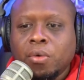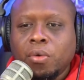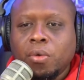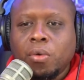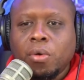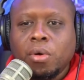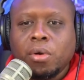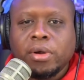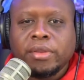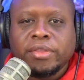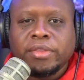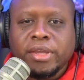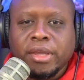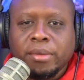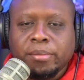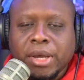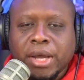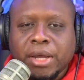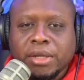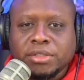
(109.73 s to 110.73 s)
or The
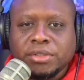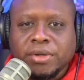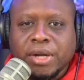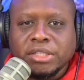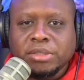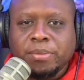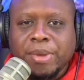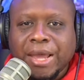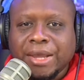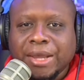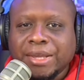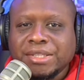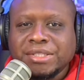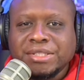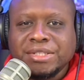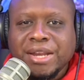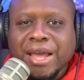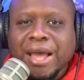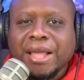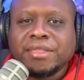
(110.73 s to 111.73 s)
Empire Strikes Back.
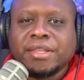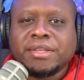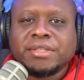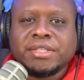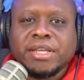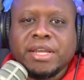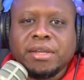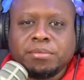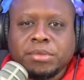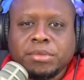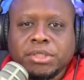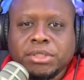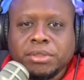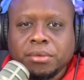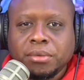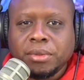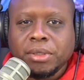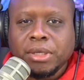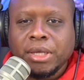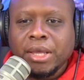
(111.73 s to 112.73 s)
It's not the same
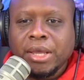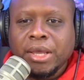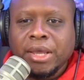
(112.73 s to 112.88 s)
suit.